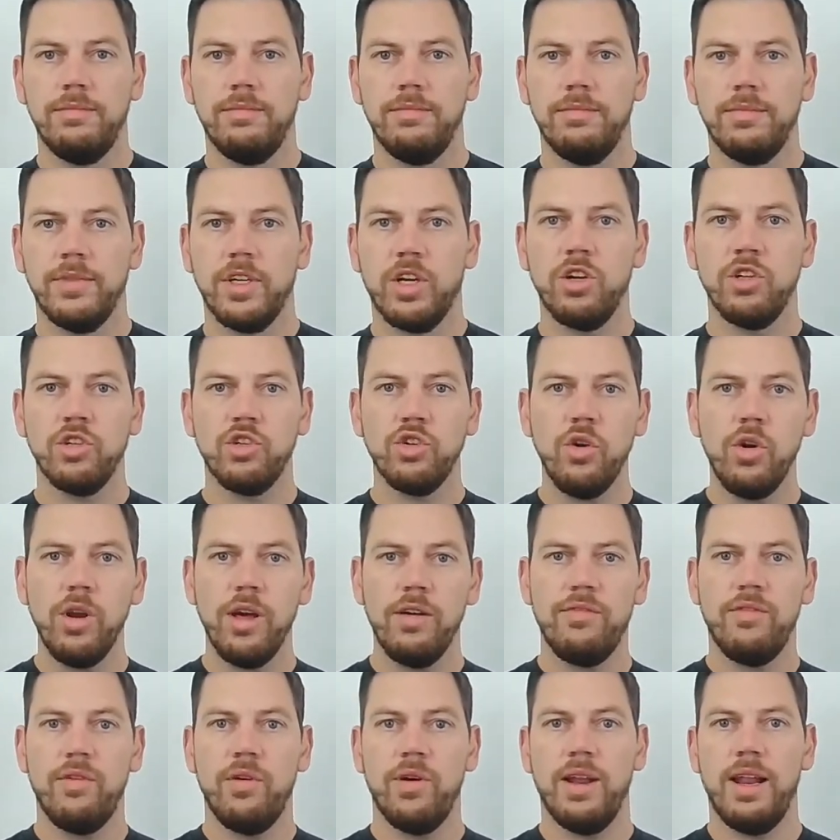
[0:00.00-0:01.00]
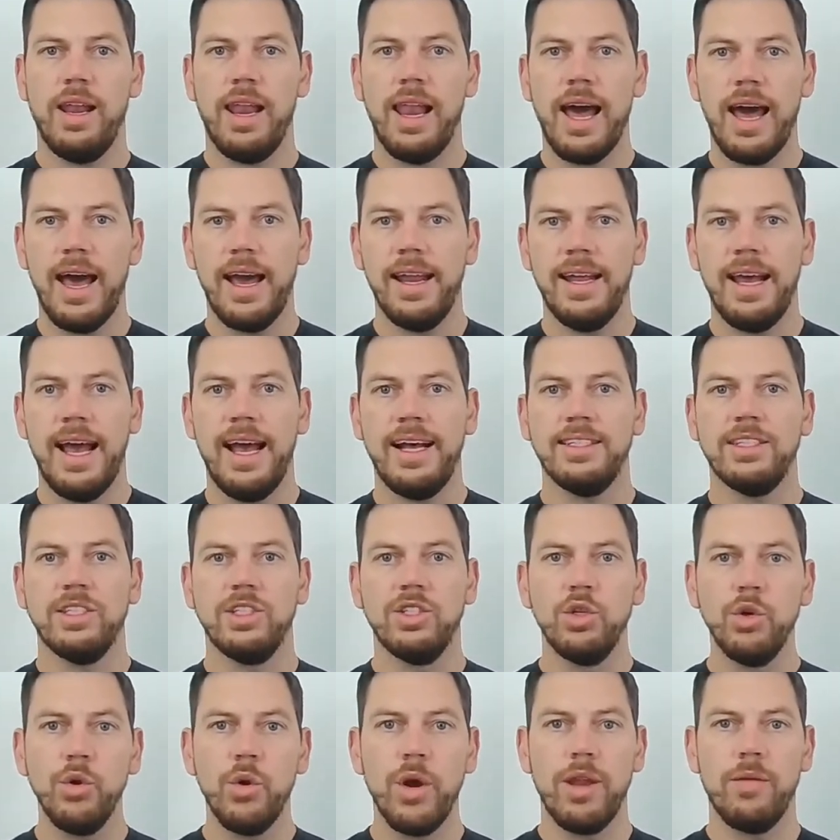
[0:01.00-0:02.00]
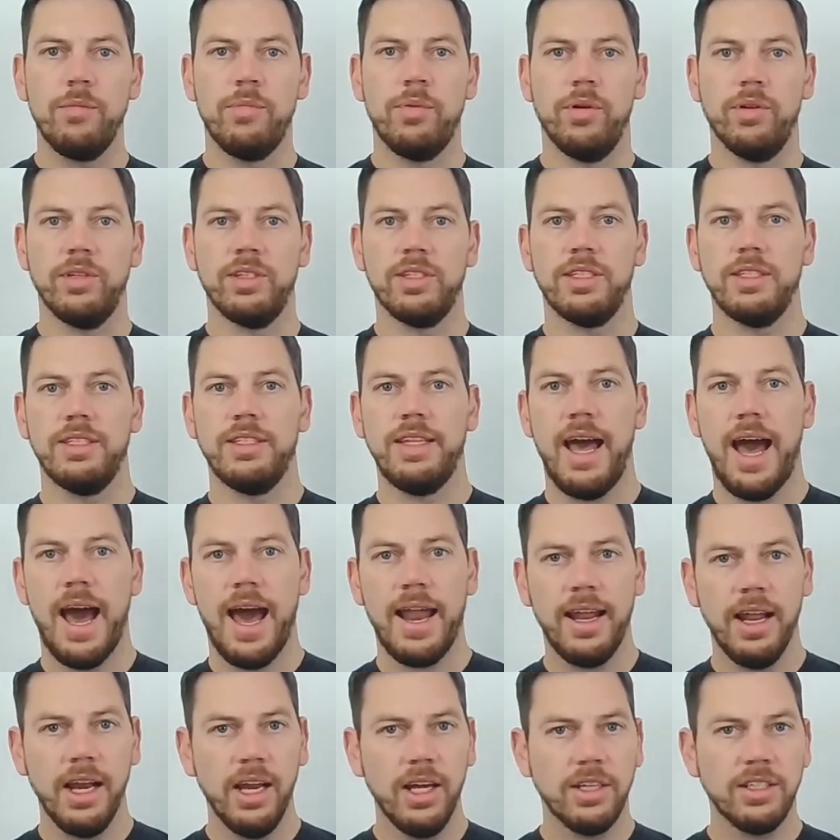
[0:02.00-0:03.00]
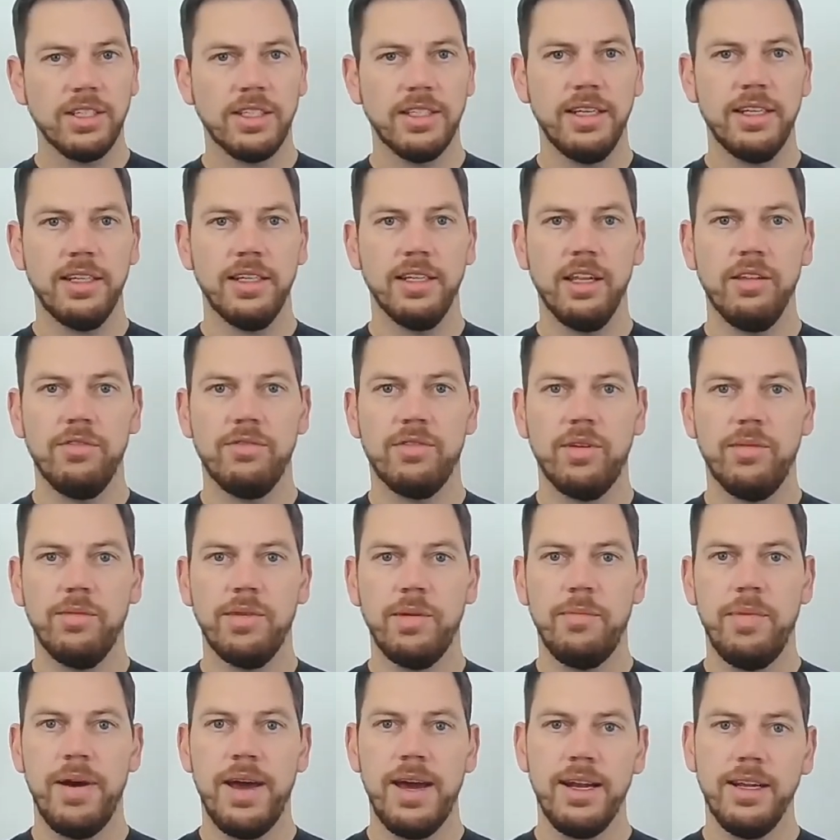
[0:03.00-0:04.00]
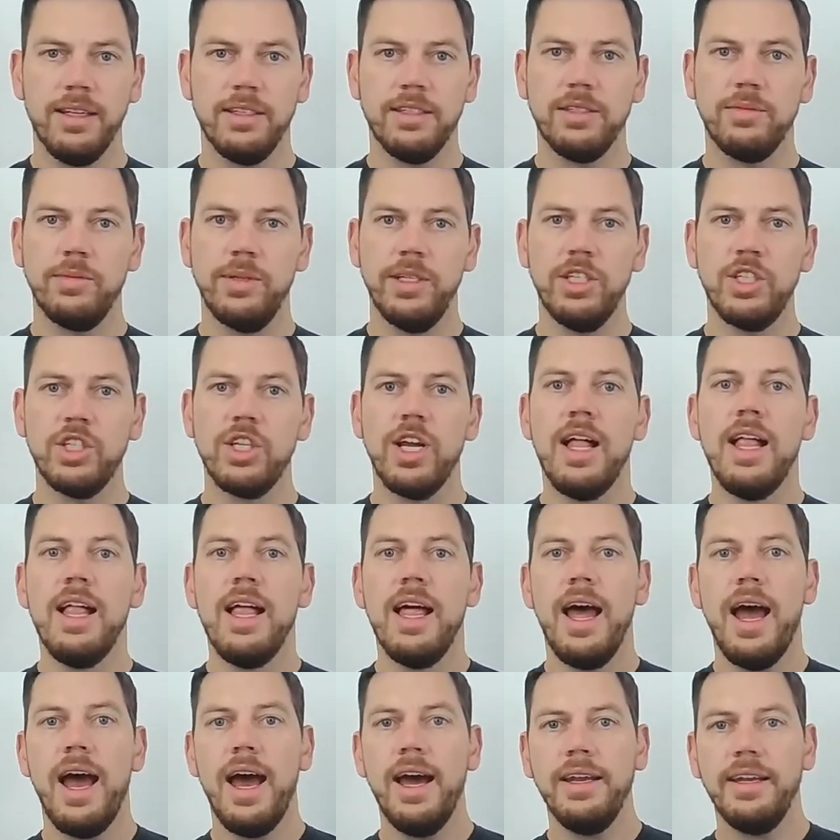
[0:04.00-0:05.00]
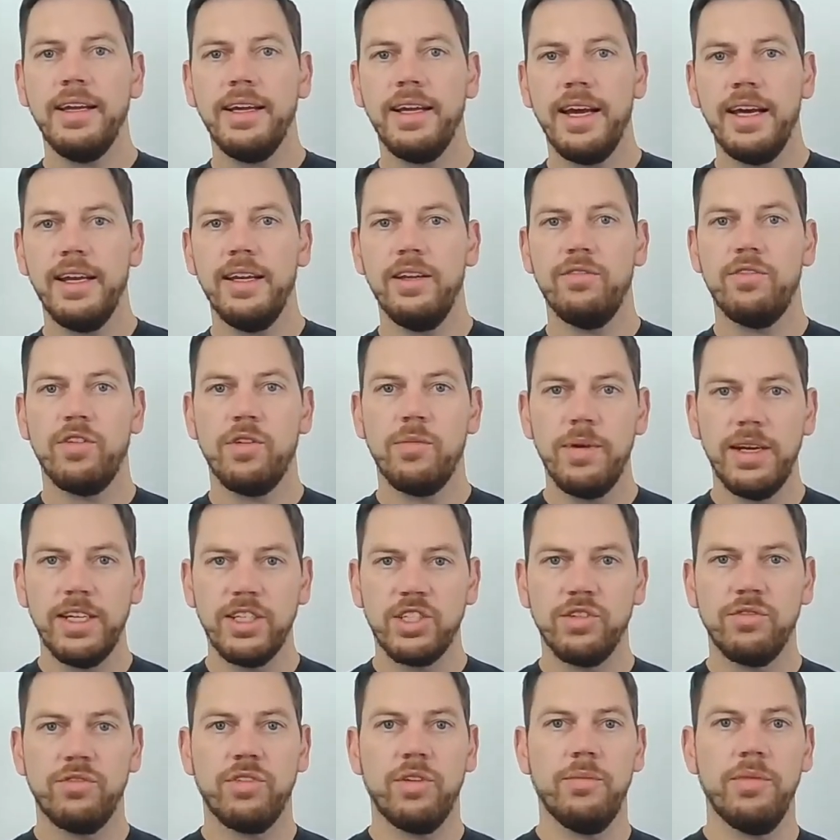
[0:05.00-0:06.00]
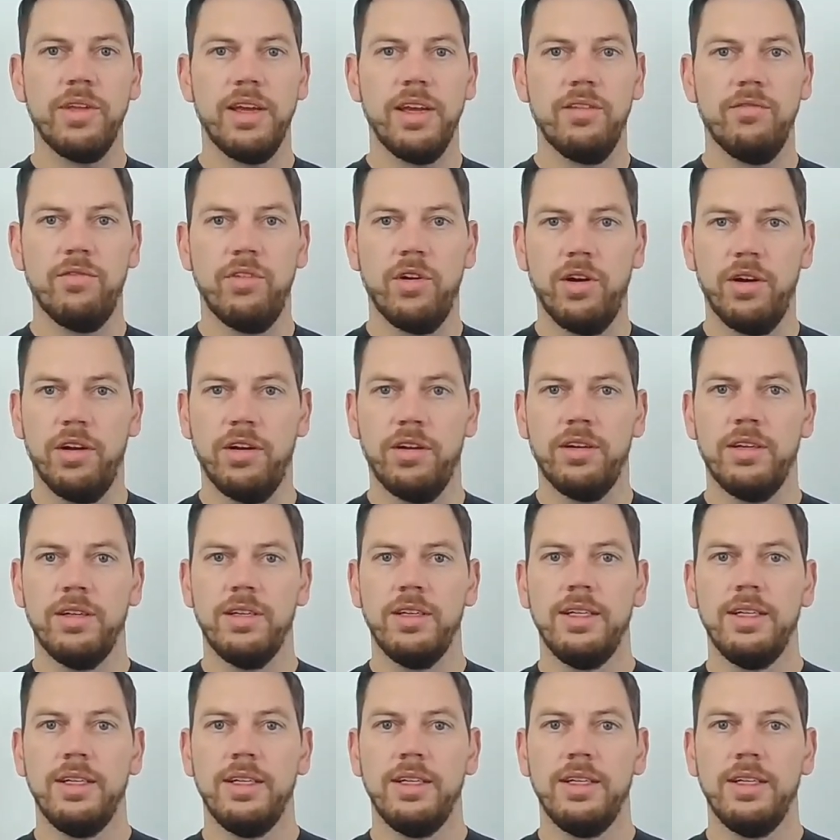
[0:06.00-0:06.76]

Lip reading: The controller for the light has two inputs, the analog signal from the pedal switch and the CAN information from the inverter.